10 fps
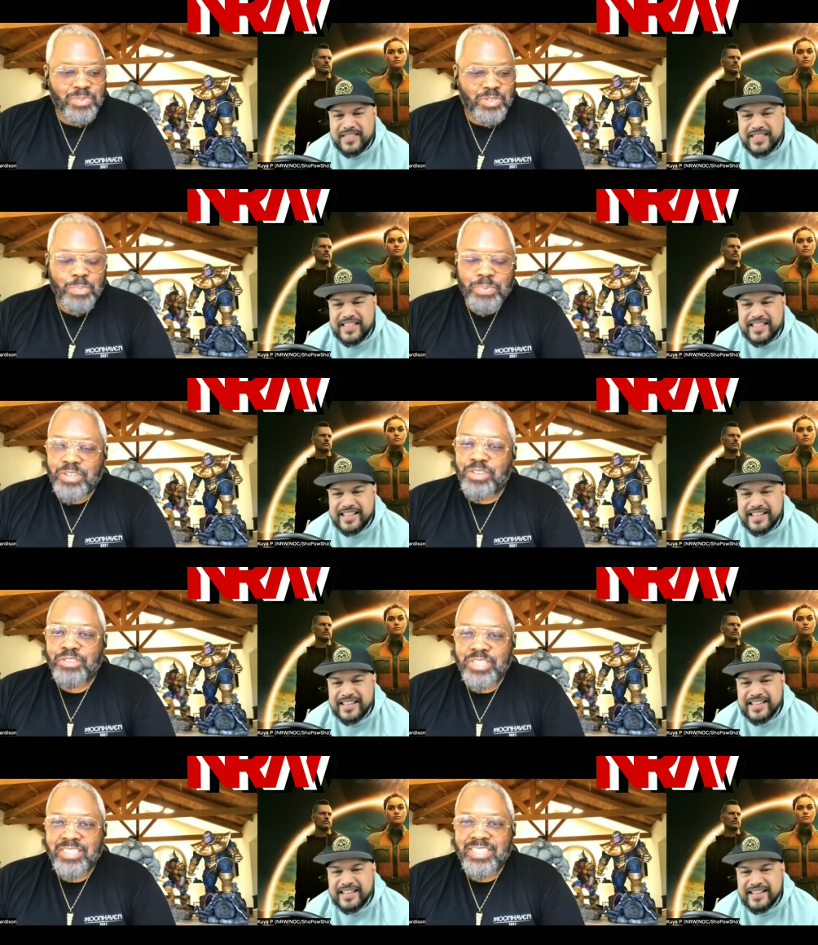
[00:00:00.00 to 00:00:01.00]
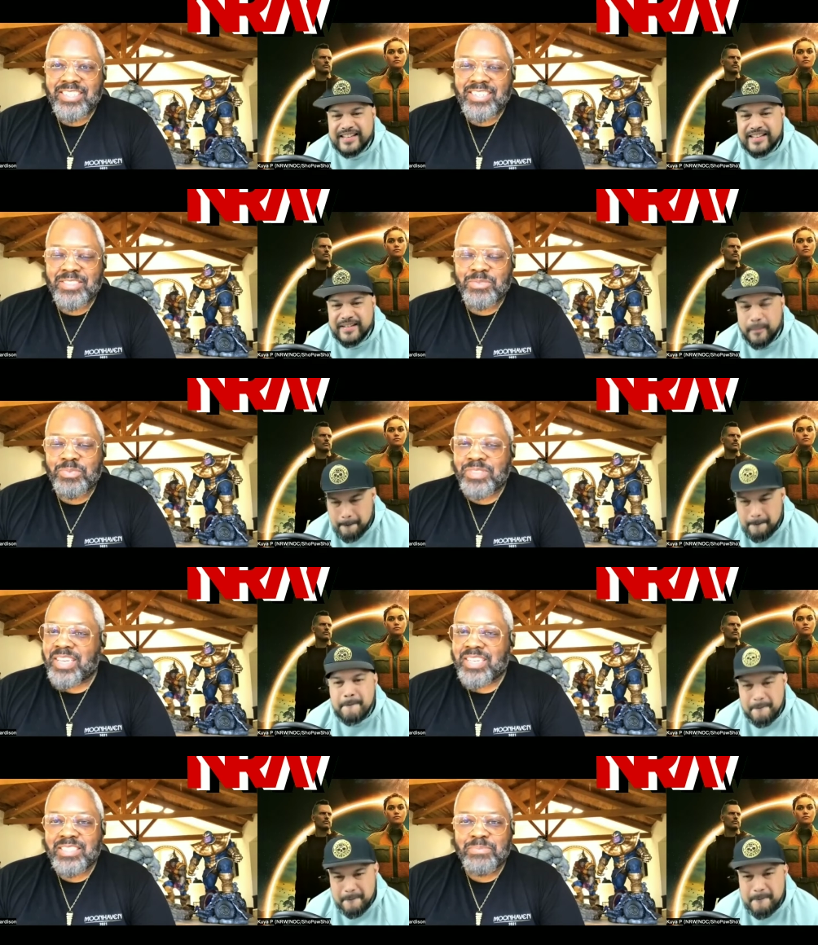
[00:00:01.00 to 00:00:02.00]
Speaker 1: super curious. That's his
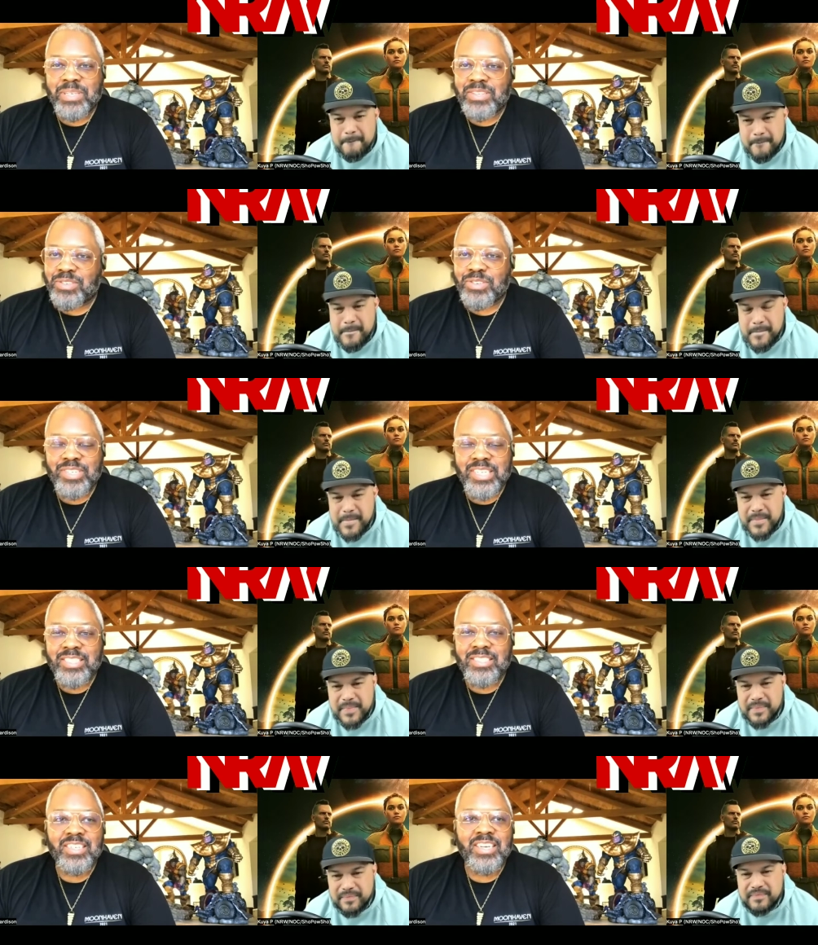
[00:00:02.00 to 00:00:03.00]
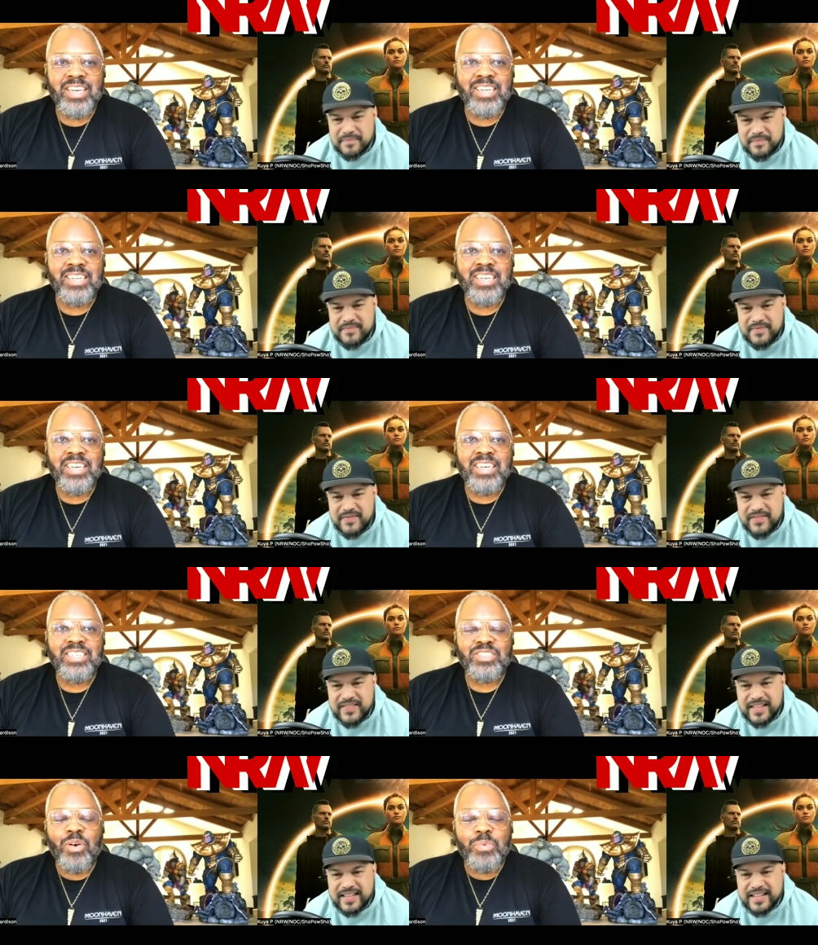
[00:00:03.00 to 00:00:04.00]
thing is be curious. And
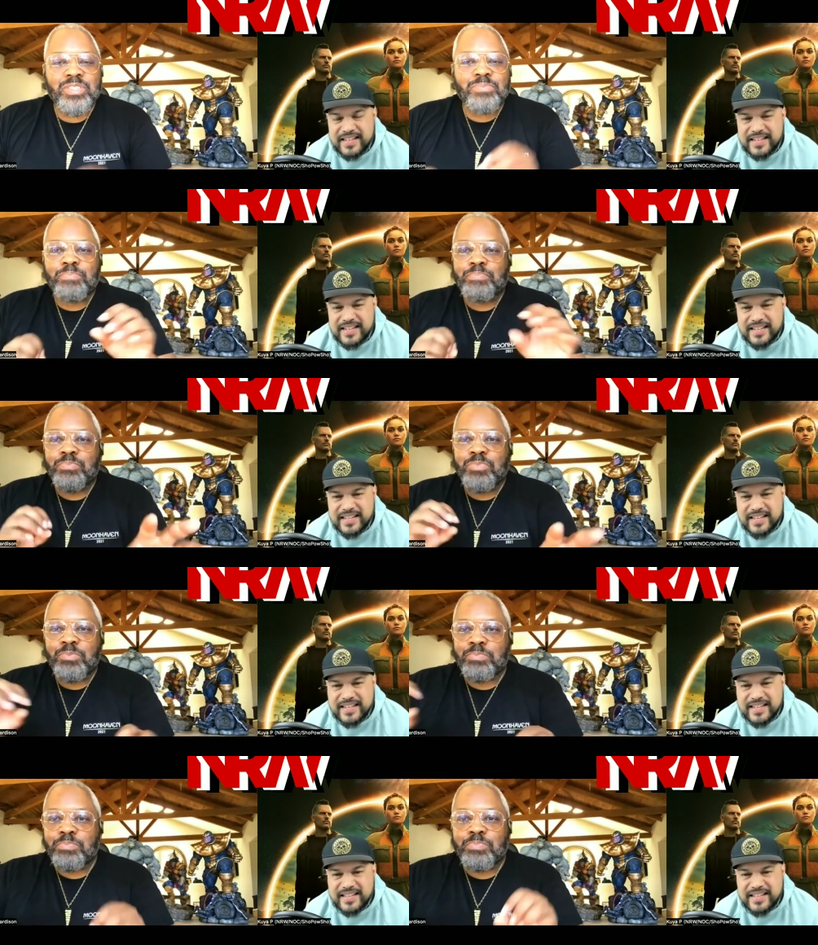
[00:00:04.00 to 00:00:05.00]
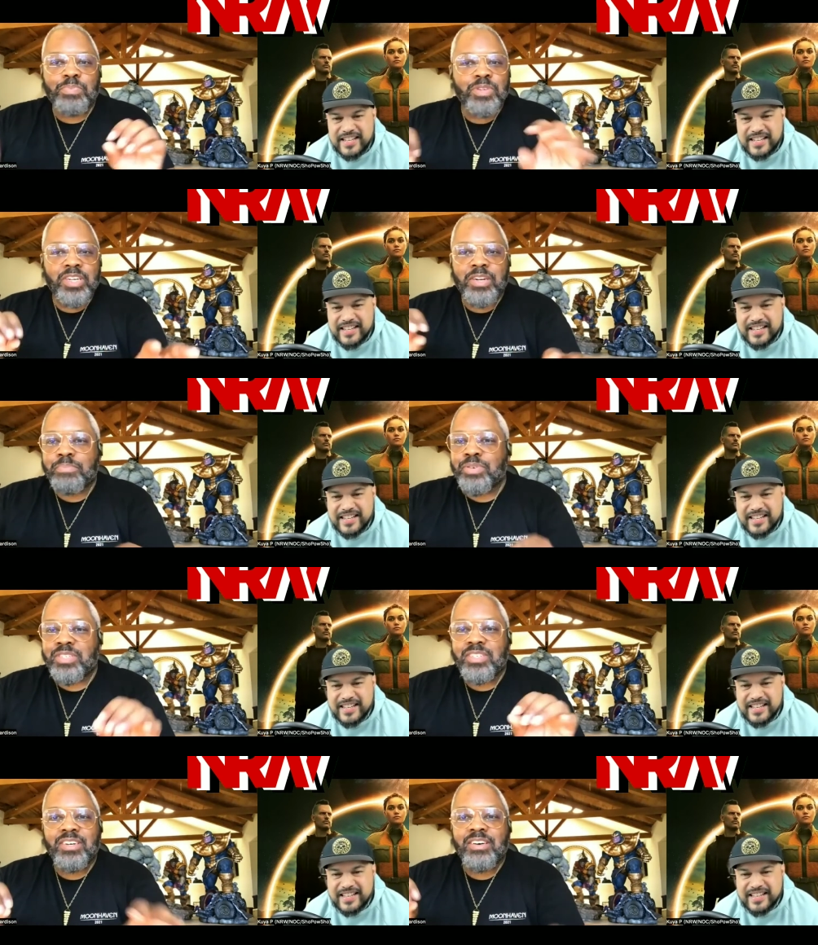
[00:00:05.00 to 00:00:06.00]
he's always looking to
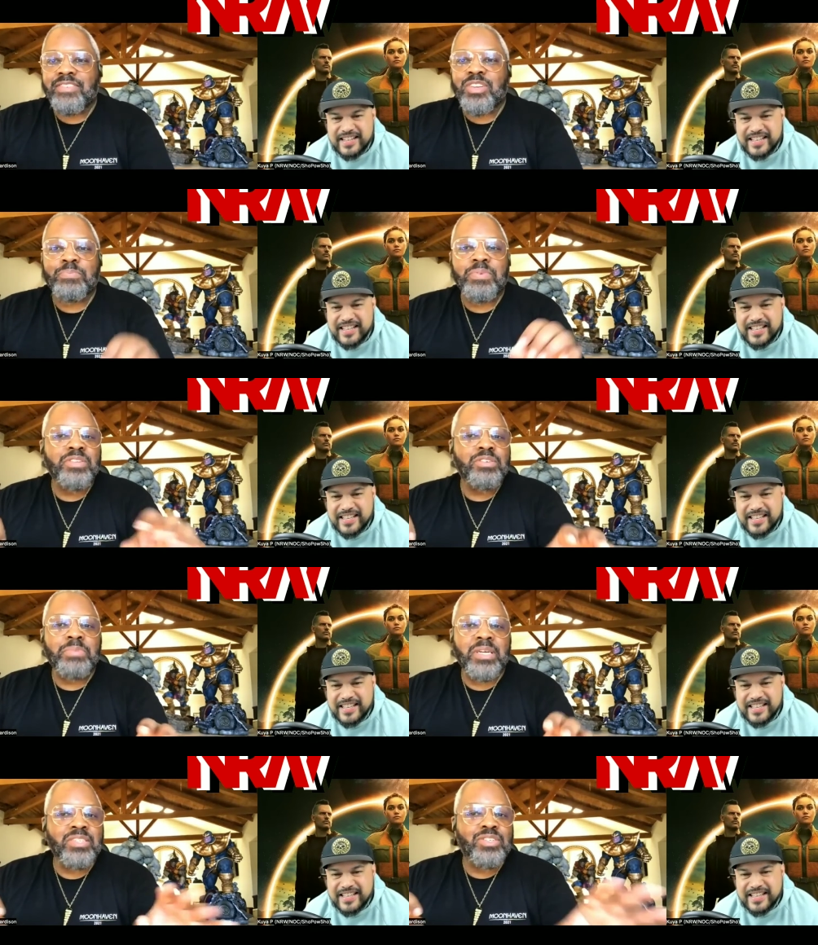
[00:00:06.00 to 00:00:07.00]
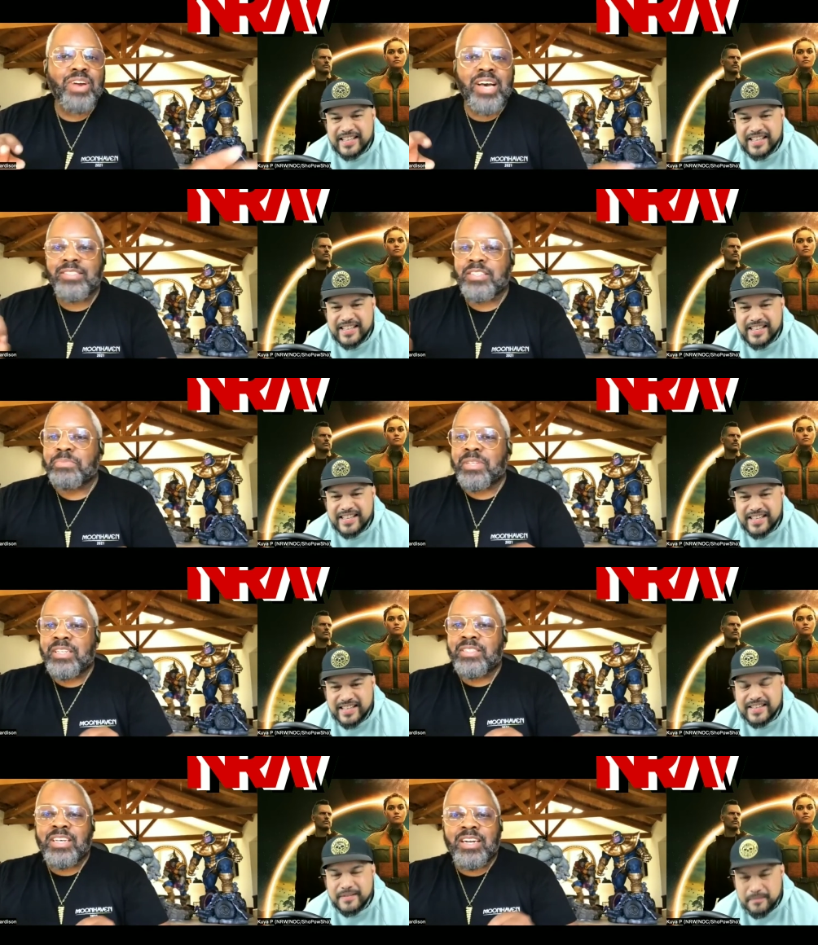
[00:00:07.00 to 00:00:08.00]
push the envelope a little bit and try something
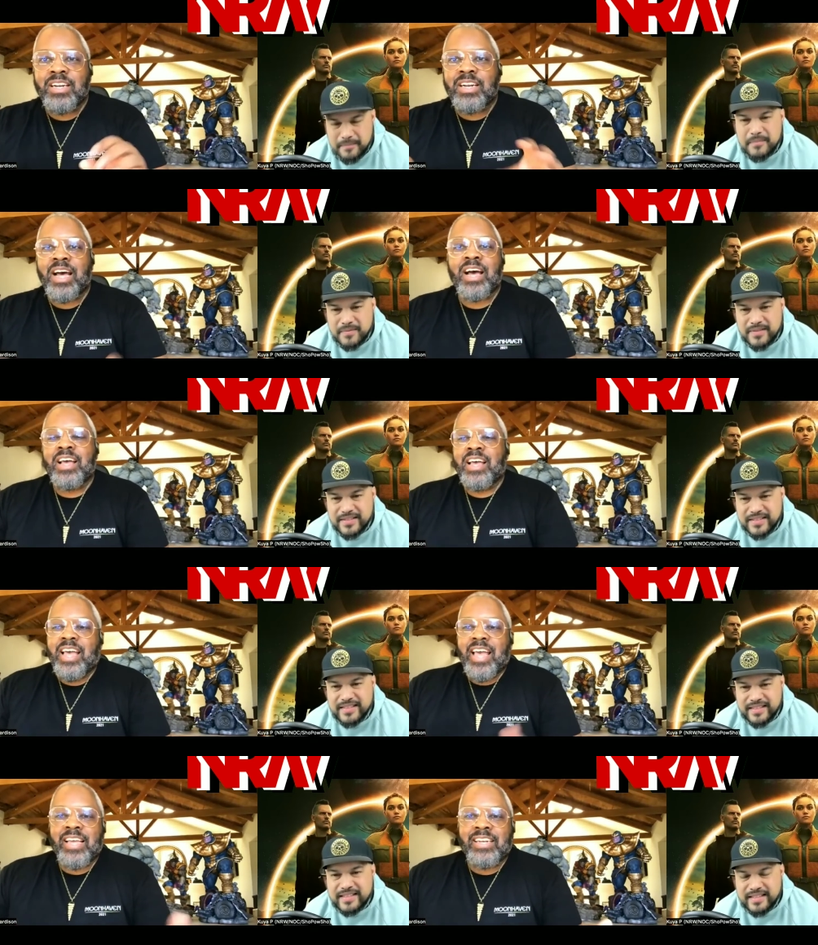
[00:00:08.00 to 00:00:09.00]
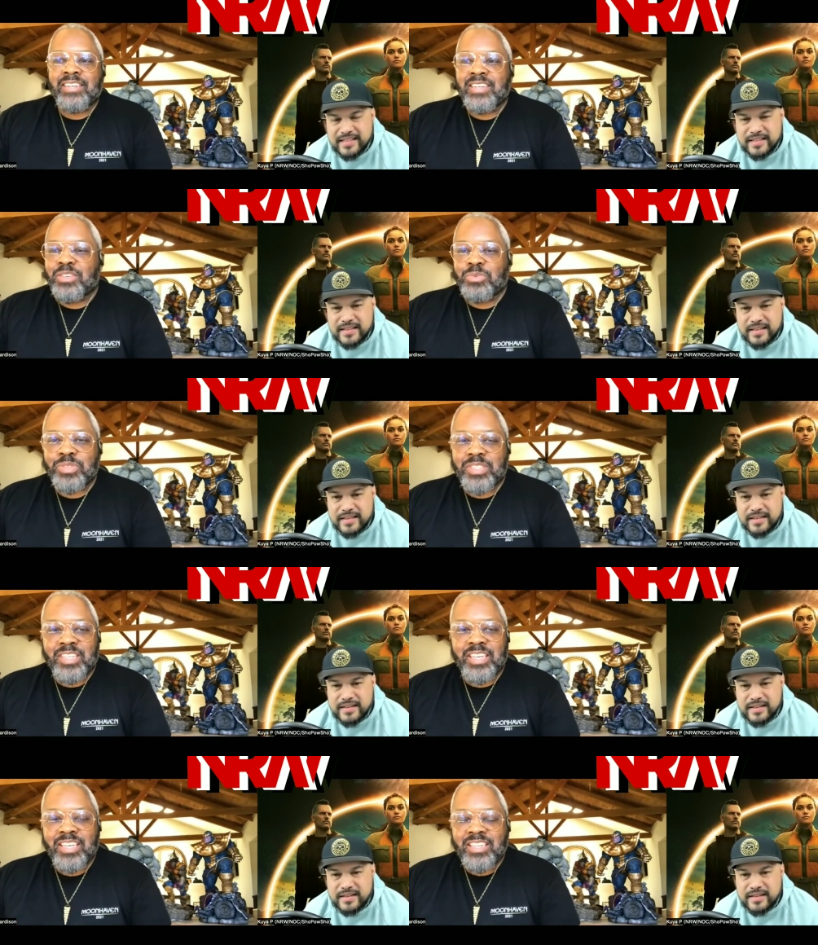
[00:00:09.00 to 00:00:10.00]
and da da da. And with
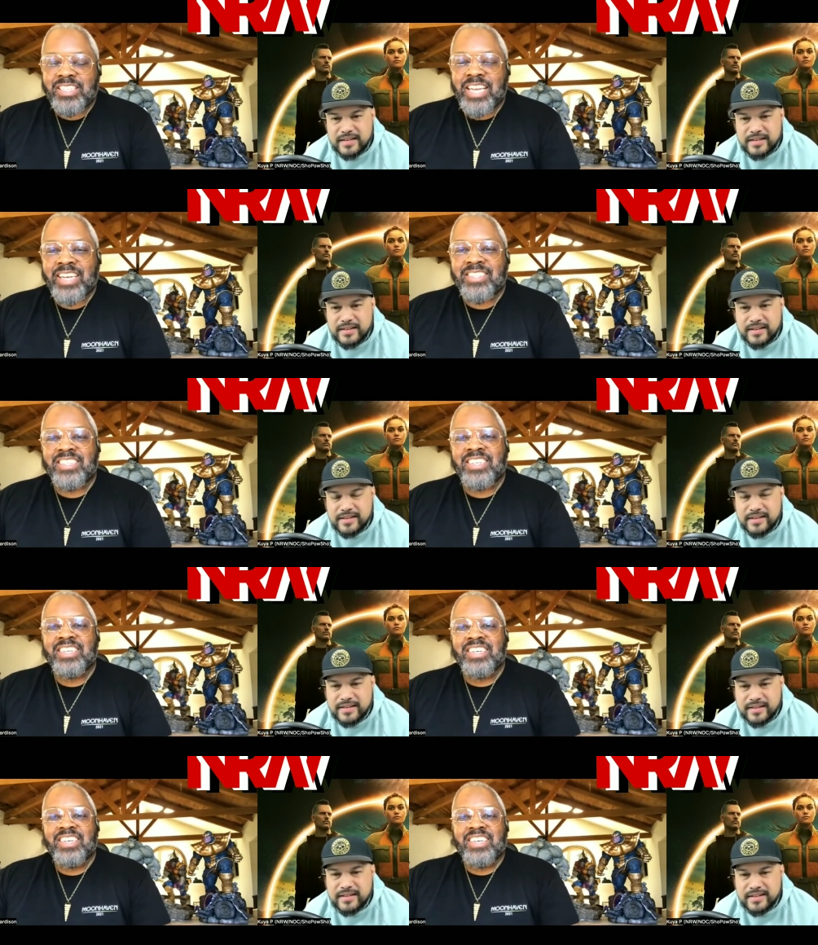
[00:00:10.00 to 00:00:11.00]
the English accent,